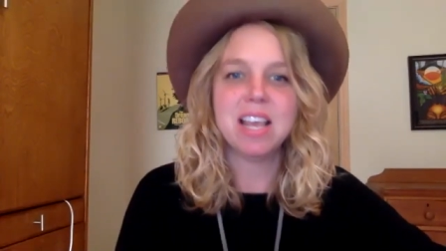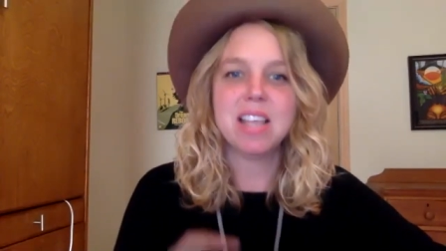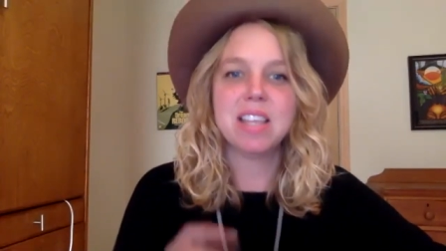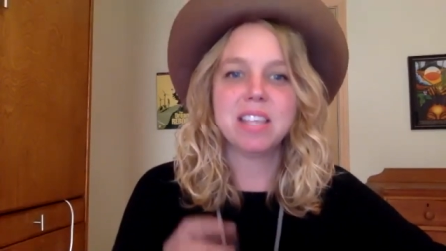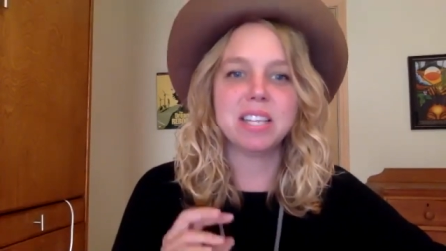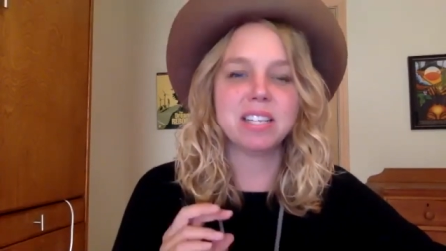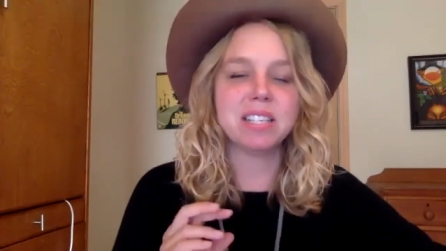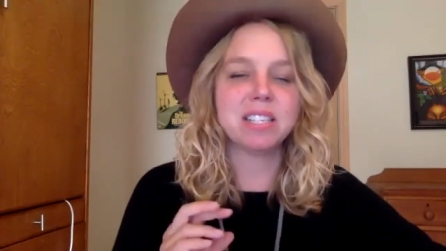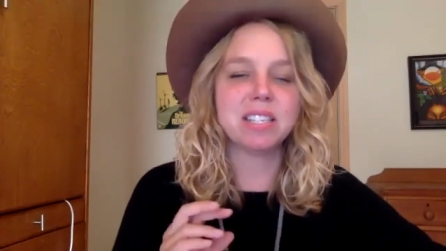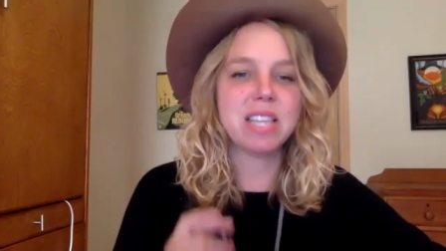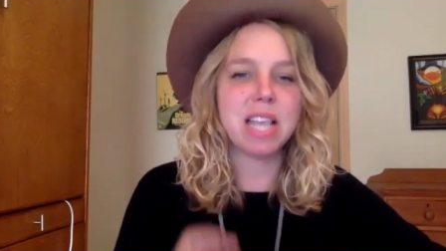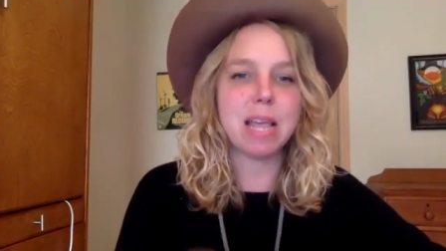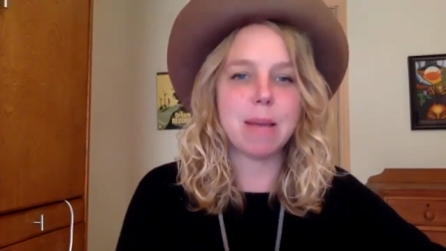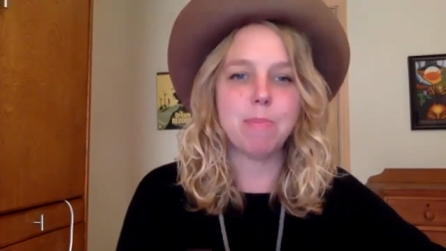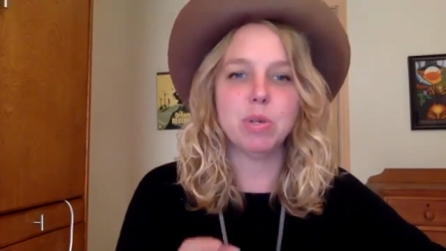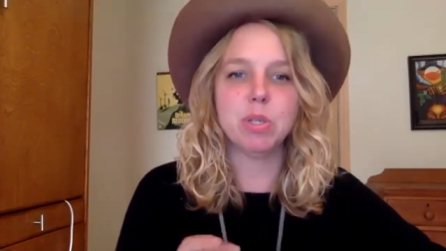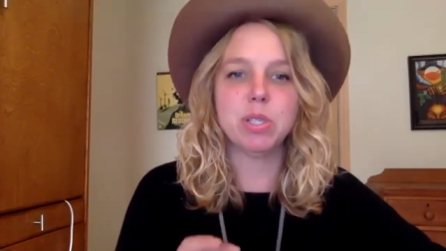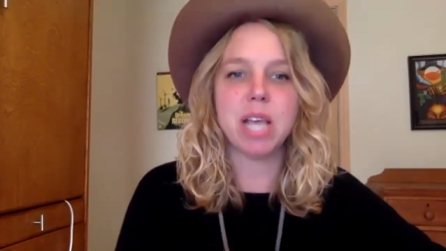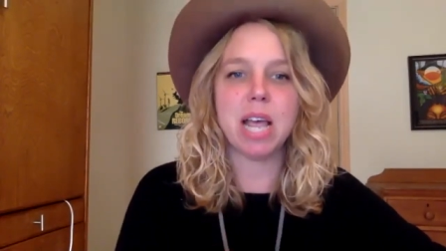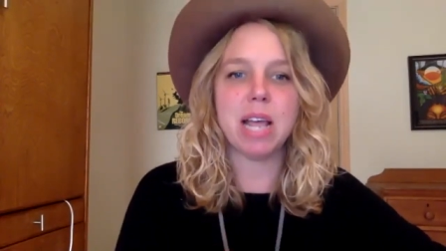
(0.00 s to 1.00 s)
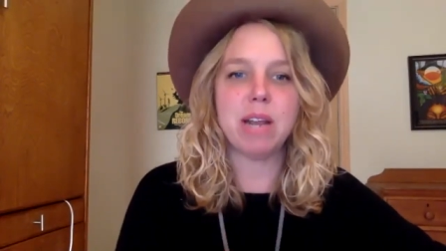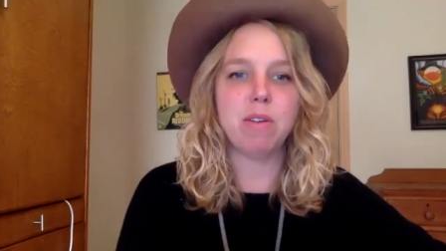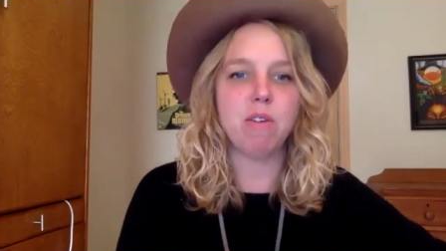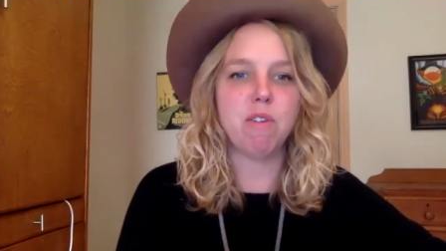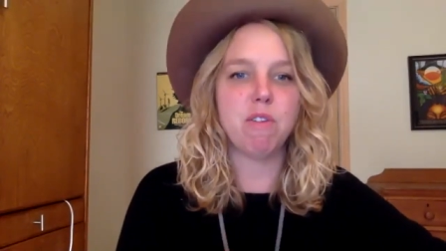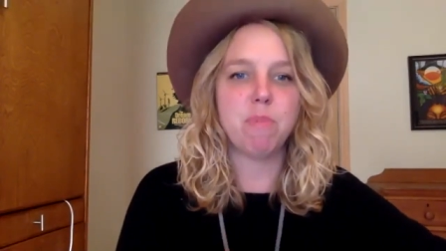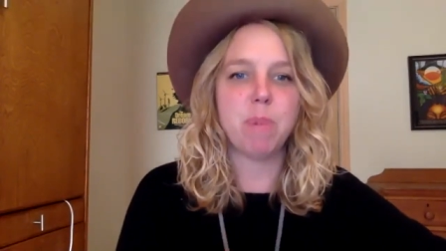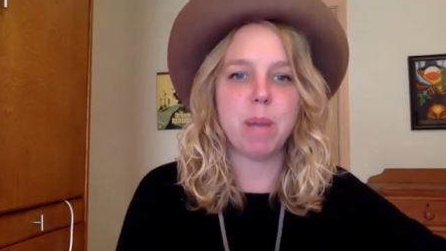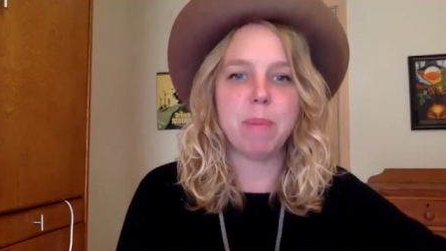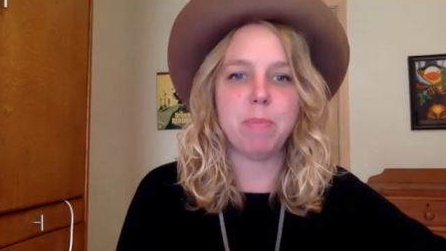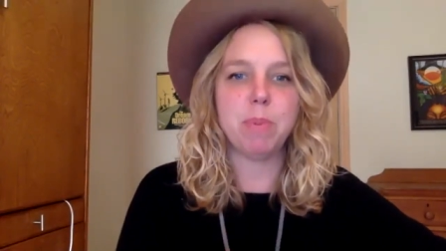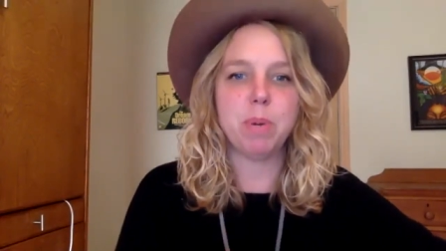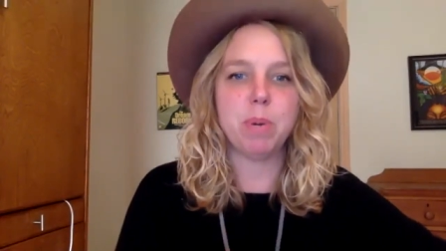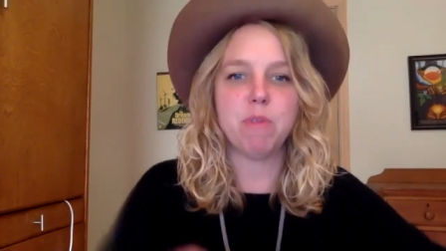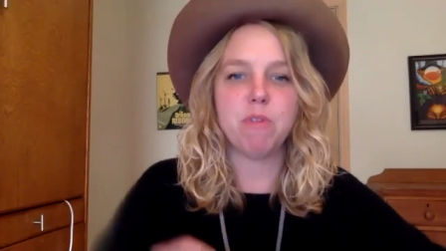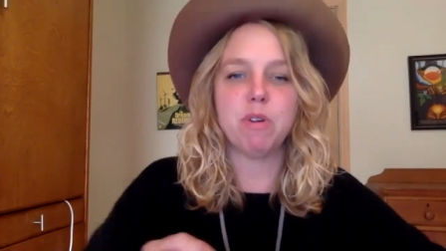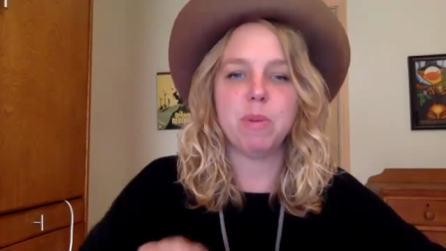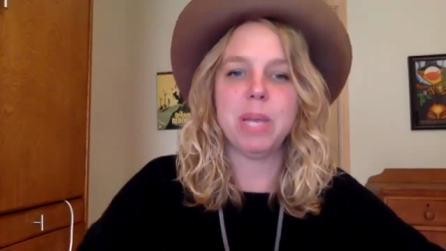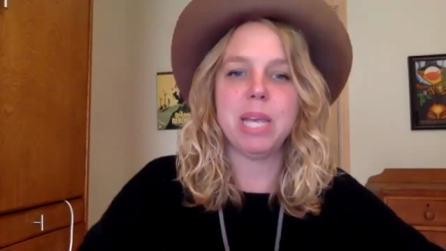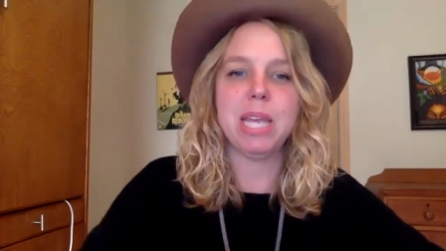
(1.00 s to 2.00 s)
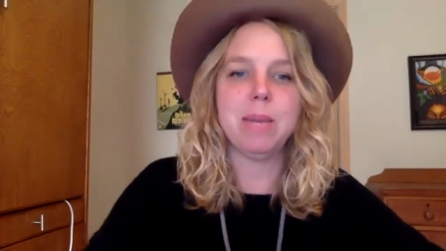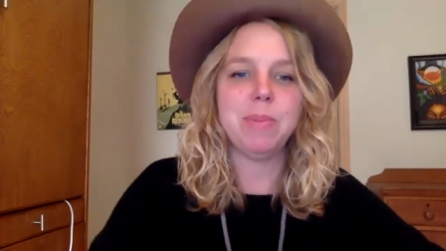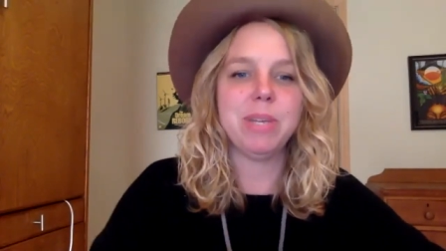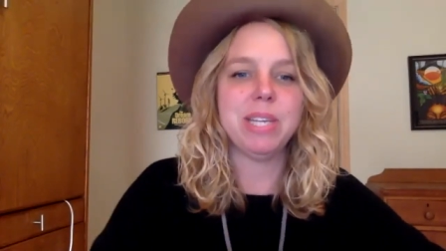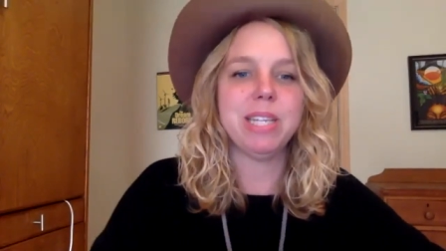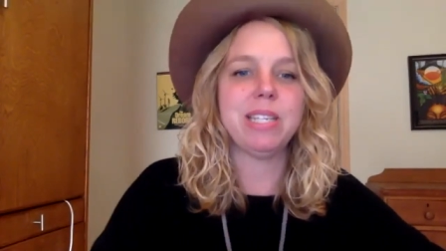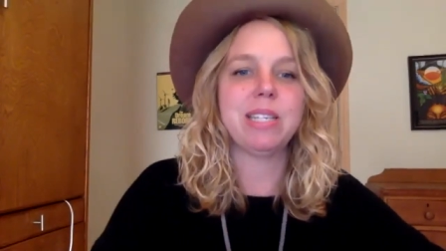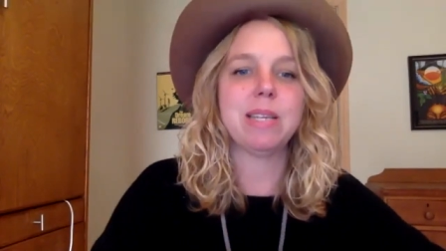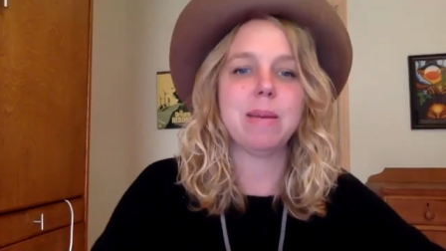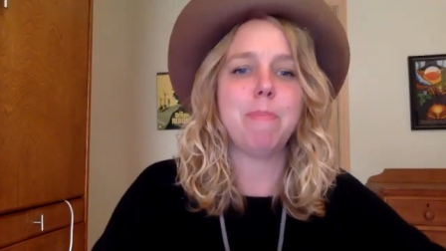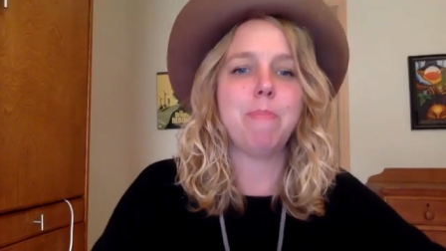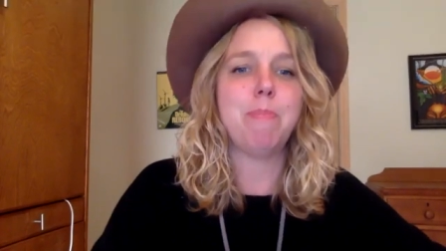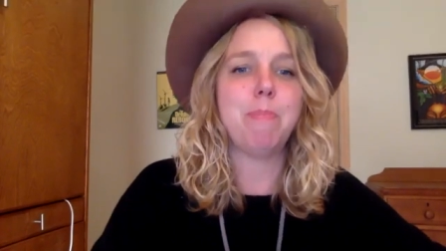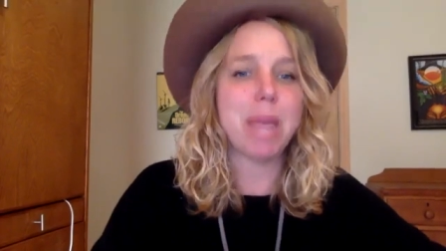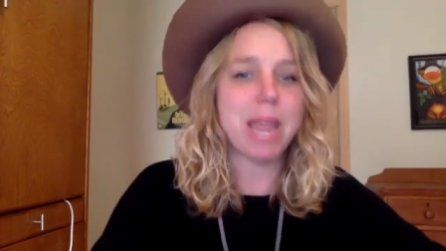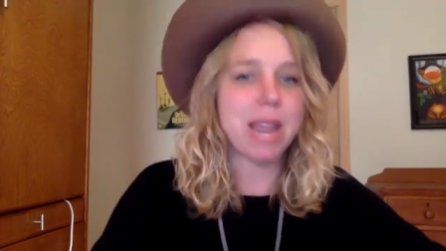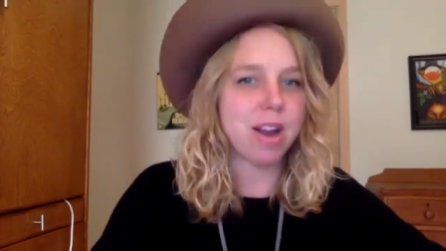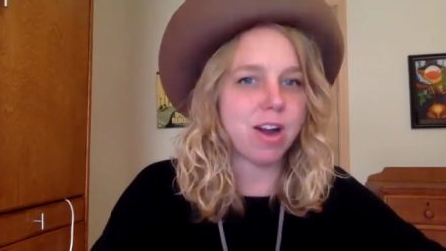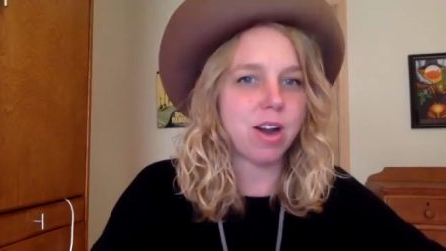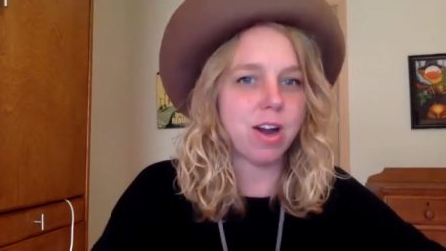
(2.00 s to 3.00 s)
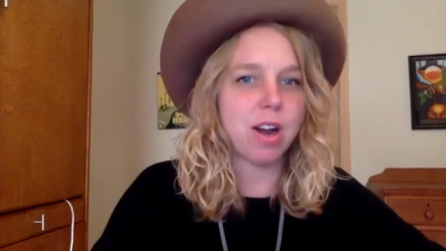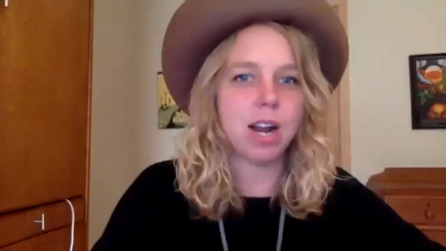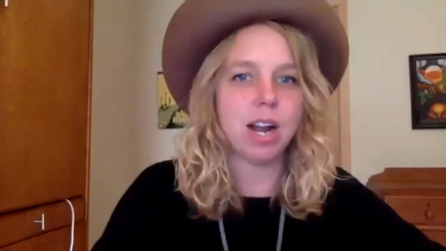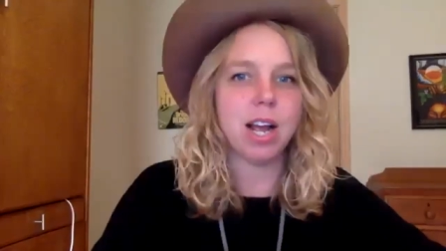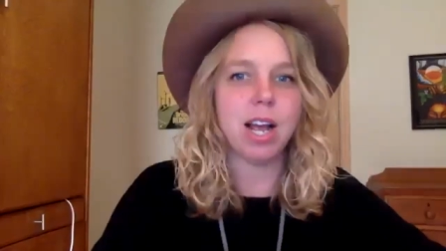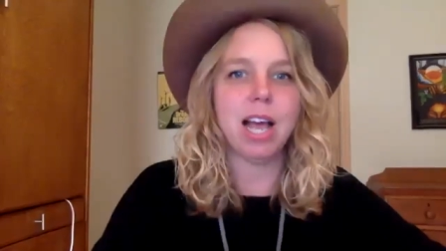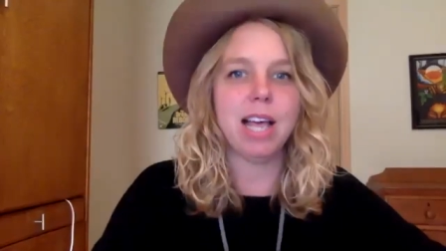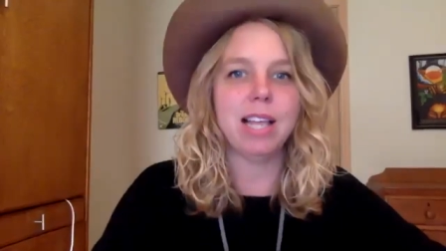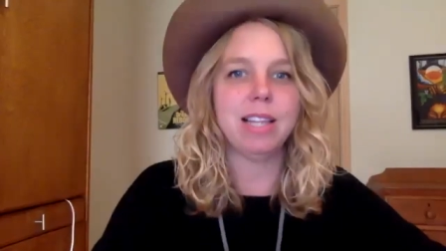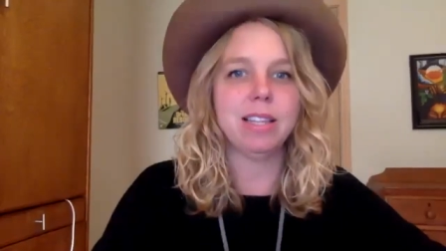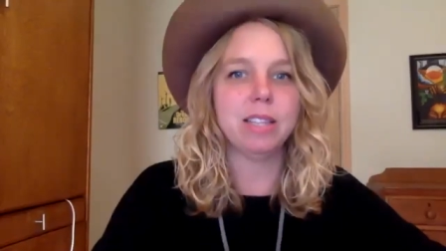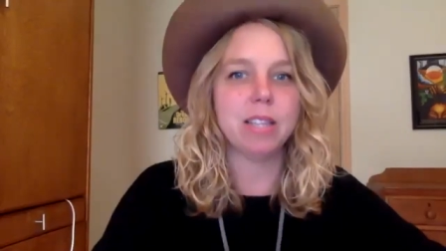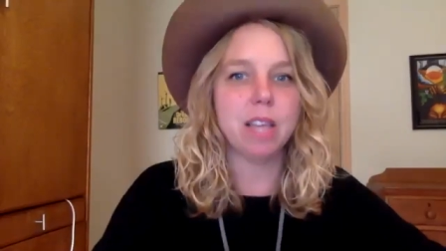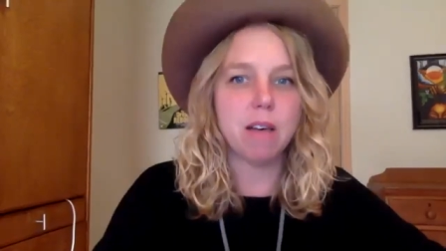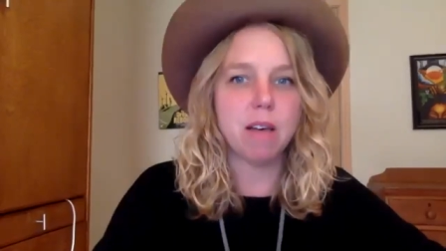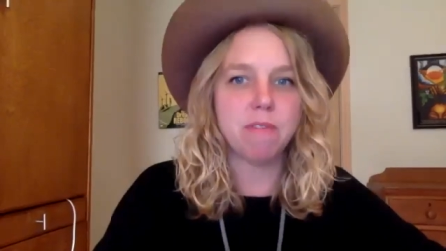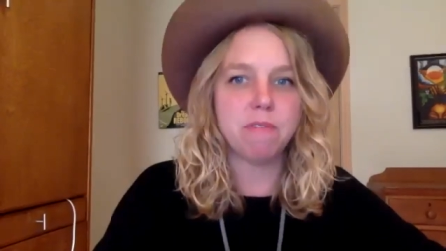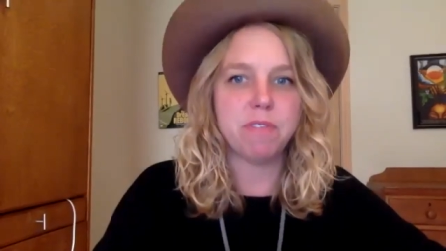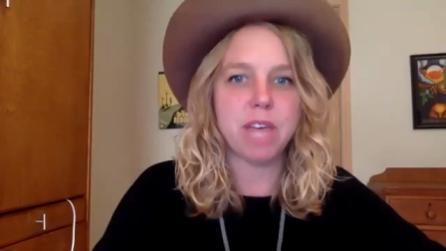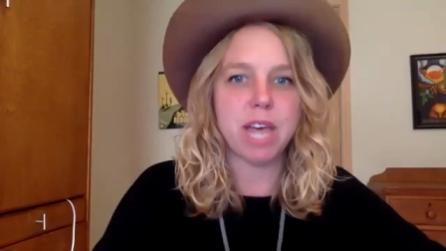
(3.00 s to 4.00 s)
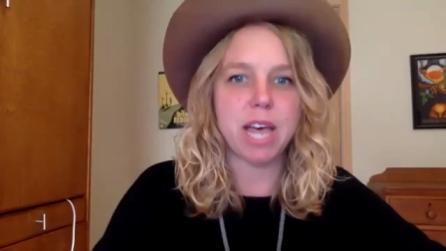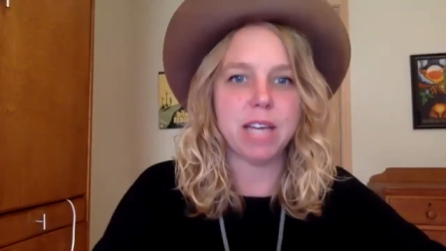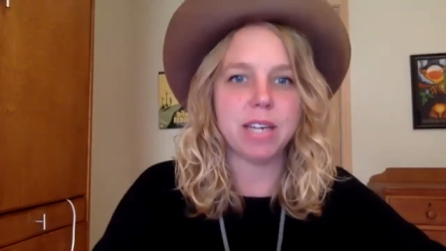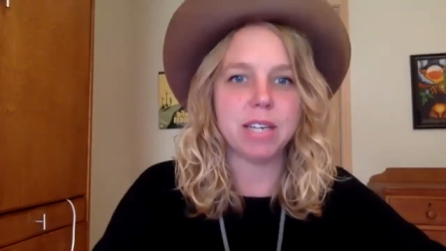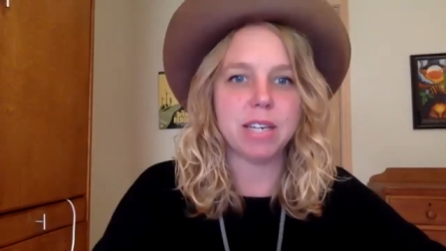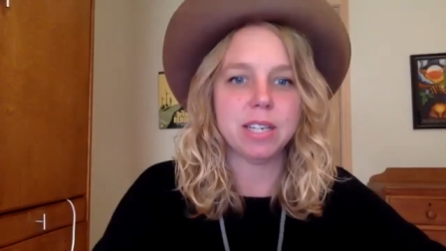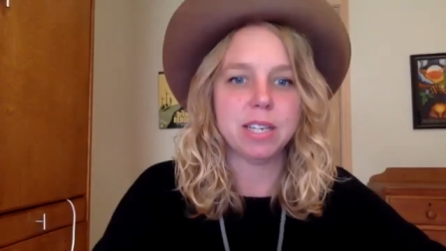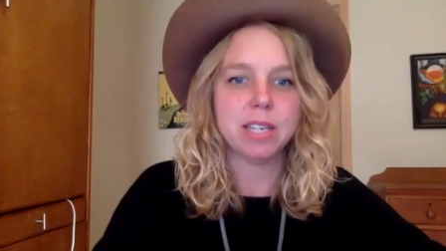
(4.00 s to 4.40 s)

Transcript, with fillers: The sample title of my book from Amy to Bear. I love that.